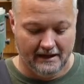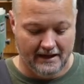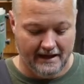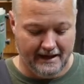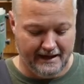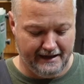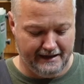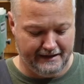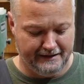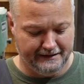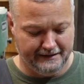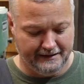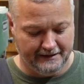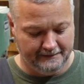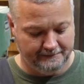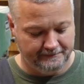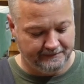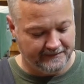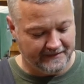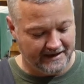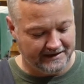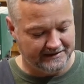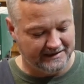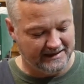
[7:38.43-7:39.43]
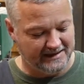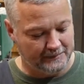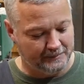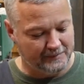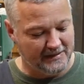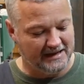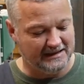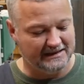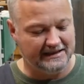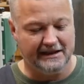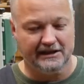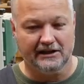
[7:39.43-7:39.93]
And uh, like I said,
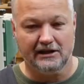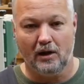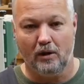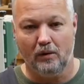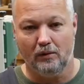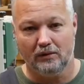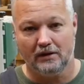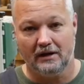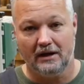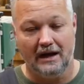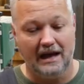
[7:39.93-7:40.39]
especially in colder